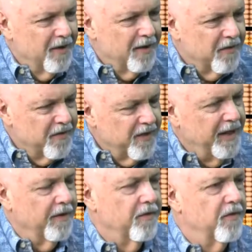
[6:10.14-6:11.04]

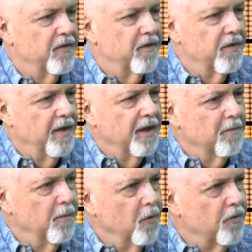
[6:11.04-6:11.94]
sense
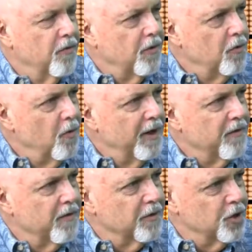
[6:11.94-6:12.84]
that both the U.S. and